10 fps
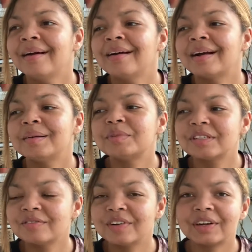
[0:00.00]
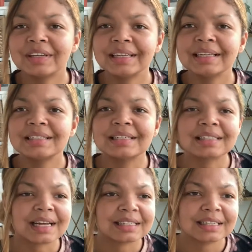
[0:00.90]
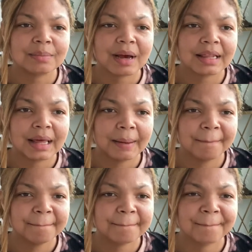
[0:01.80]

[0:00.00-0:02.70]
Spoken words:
I'm severely disgusted by them.